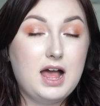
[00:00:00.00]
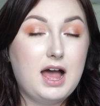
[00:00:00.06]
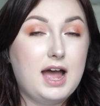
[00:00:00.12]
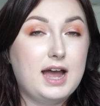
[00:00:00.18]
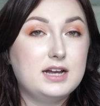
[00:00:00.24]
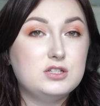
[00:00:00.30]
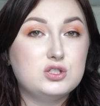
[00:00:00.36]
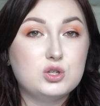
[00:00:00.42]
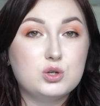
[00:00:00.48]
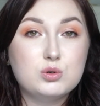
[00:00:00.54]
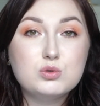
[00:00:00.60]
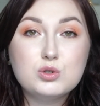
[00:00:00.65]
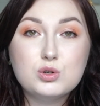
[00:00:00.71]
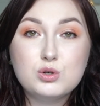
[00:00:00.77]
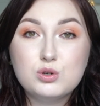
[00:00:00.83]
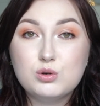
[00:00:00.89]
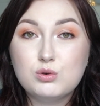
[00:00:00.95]
I don't
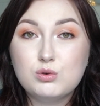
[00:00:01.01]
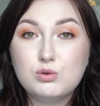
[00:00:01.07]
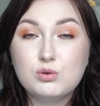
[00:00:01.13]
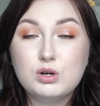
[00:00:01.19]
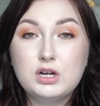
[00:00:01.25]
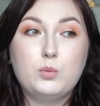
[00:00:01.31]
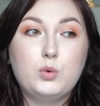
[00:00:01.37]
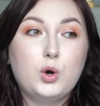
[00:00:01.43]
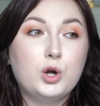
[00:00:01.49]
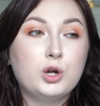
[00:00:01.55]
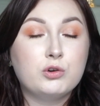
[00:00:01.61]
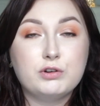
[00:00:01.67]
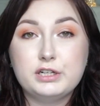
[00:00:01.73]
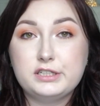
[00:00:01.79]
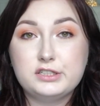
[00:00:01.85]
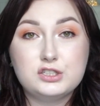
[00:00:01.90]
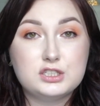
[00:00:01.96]
know what
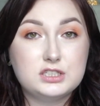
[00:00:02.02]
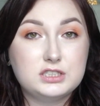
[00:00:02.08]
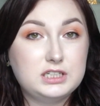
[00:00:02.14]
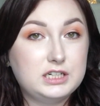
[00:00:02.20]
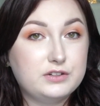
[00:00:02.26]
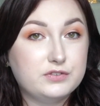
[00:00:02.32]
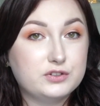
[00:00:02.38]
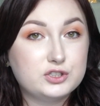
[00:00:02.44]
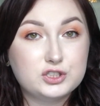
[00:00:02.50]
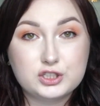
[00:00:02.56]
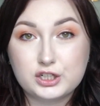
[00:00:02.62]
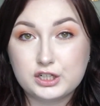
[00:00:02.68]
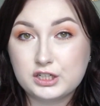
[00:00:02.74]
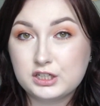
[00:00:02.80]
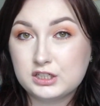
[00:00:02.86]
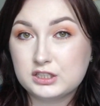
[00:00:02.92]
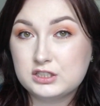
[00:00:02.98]
ingredients you need for
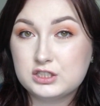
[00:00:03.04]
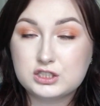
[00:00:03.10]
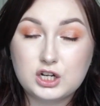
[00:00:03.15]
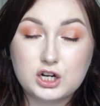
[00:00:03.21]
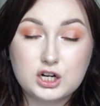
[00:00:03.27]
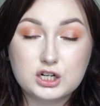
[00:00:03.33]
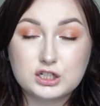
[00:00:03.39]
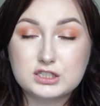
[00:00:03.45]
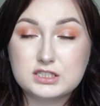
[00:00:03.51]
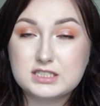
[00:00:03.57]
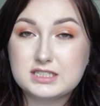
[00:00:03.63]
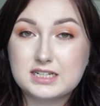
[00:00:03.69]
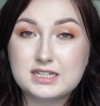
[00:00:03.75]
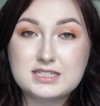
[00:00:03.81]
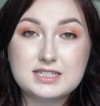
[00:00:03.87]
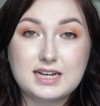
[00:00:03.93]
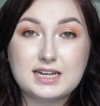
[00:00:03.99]
certain concerns,
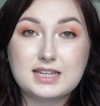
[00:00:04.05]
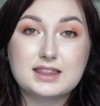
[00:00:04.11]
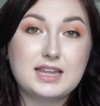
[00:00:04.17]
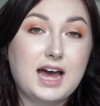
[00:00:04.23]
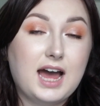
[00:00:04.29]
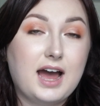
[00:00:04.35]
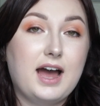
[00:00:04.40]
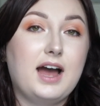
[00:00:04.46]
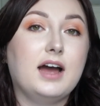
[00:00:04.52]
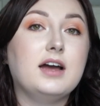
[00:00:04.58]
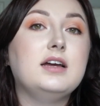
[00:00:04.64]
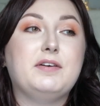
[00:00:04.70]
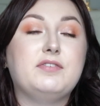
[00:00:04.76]
things like that.